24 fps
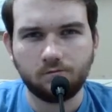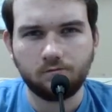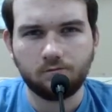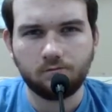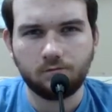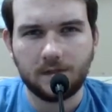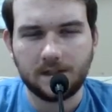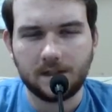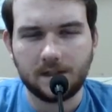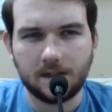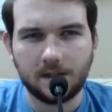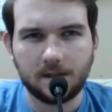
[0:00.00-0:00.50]

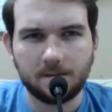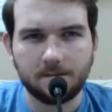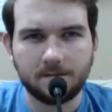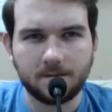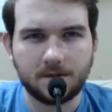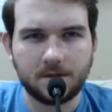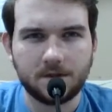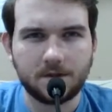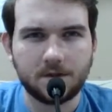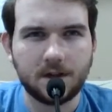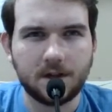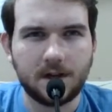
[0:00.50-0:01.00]
I'm
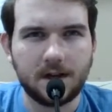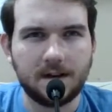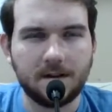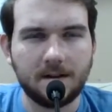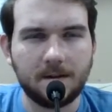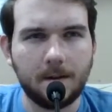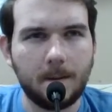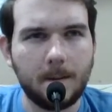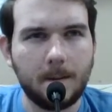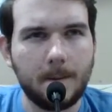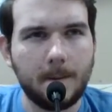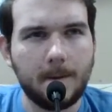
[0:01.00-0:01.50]
just trying
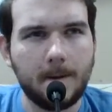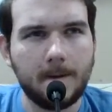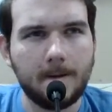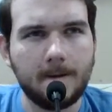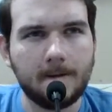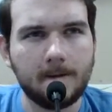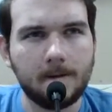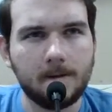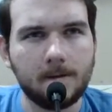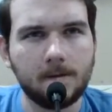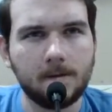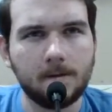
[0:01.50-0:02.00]
to
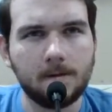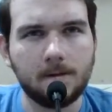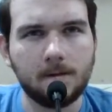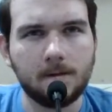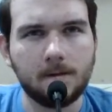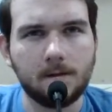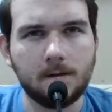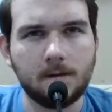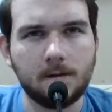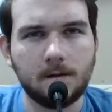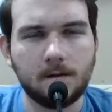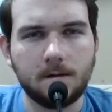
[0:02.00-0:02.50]

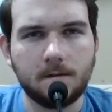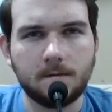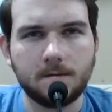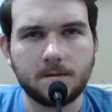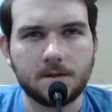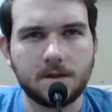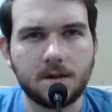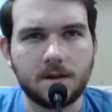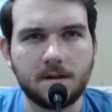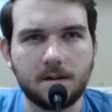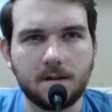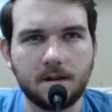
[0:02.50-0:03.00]

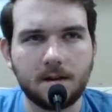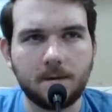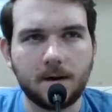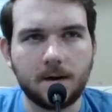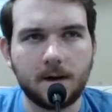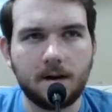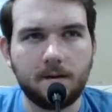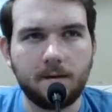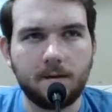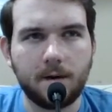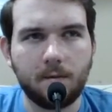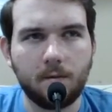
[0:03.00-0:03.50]
think about
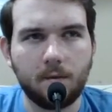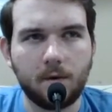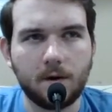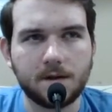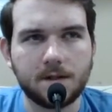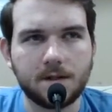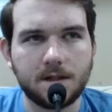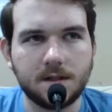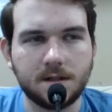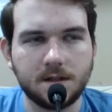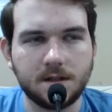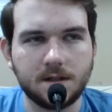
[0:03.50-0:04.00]
how I want
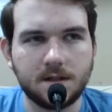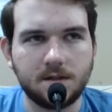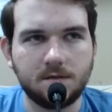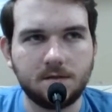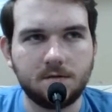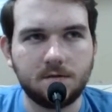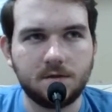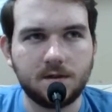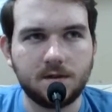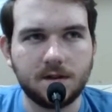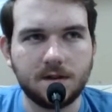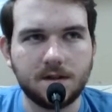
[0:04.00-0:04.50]
to
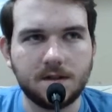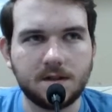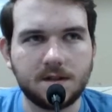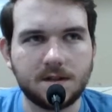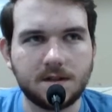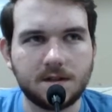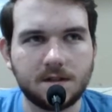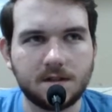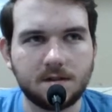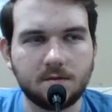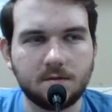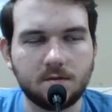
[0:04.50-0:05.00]
do
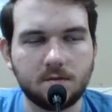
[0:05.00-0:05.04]
this.